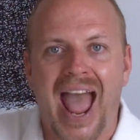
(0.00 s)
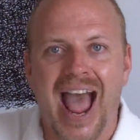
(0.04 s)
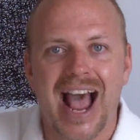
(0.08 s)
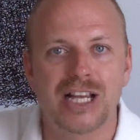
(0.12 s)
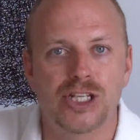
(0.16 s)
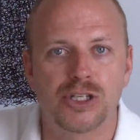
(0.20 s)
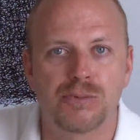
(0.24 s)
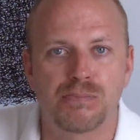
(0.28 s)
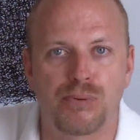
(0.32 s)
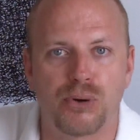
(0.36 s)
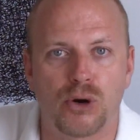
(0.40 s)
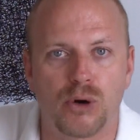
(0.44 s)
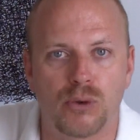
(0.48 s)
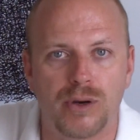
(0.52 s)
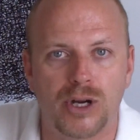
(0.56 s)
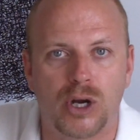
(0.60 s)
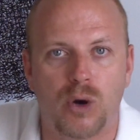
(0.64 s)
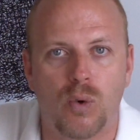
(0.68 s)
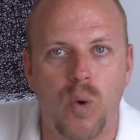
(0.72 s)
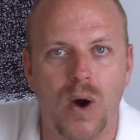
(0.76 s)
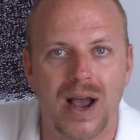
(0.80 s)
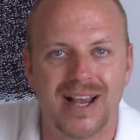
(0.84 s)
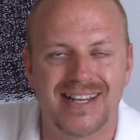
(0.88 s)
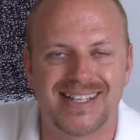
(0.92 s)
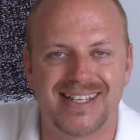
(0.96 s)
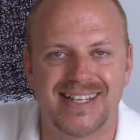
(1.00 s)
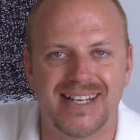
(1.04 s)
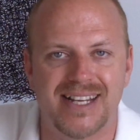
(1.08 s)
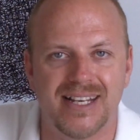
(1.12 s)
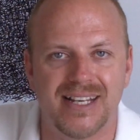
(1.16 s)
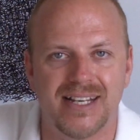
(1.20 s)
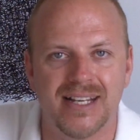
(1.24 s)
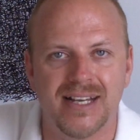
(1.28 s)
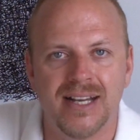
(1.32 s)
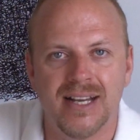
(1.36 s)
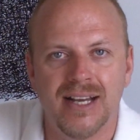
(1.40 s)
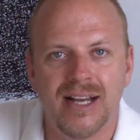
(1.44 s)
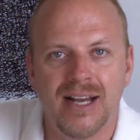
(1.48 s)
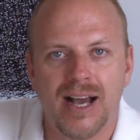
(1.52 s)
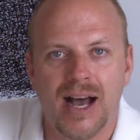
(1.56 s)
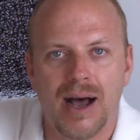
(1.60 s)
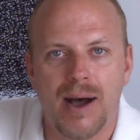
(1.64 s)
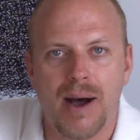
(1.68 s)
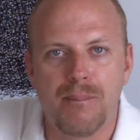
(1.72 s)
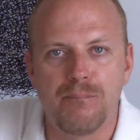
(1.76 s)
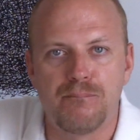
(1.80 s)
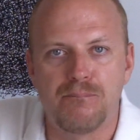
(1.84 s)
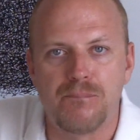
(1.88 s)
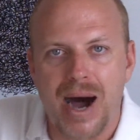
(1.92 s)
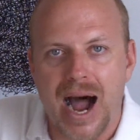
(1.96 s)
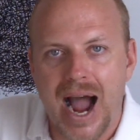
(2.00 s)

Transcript: As per requested, uh,